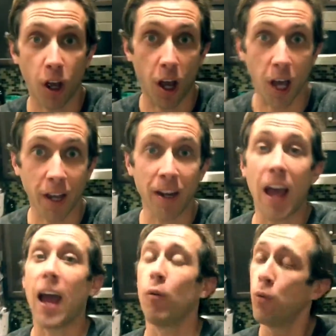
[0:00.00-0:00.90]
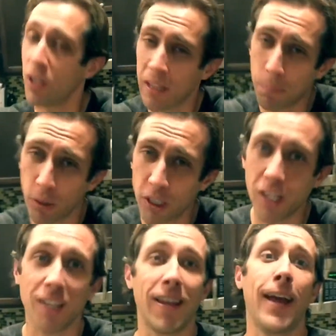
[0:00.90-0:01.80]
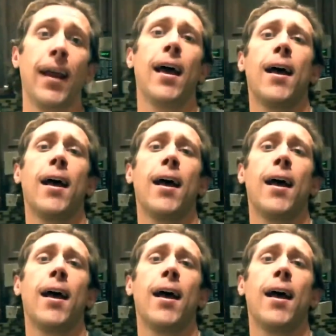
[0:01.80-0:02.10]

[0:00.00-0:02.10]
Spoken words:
All right? I really appreciate that.